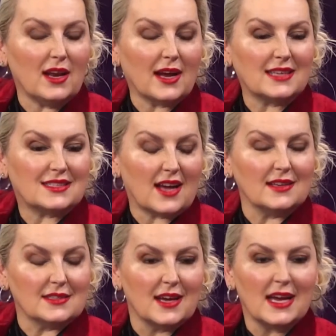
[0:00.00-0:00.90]
I guess,
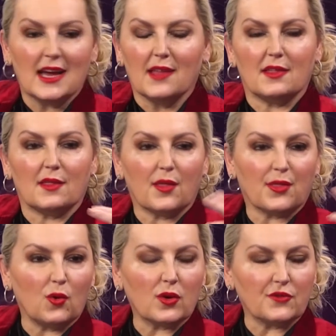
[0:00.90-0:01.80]
does the
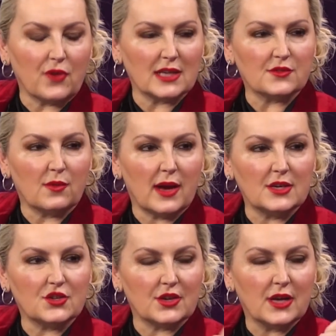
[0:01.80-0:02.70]
thought of
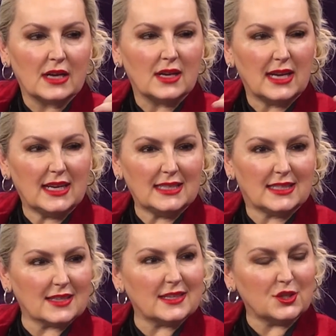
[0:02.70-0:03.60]
transformation,
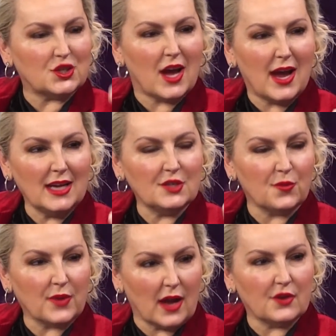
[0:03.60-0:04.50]
does it change from
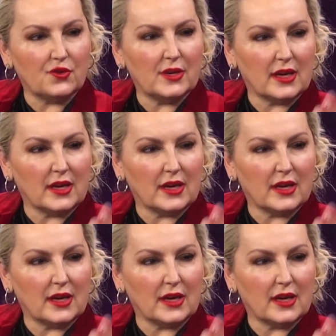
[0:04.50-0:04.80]
country to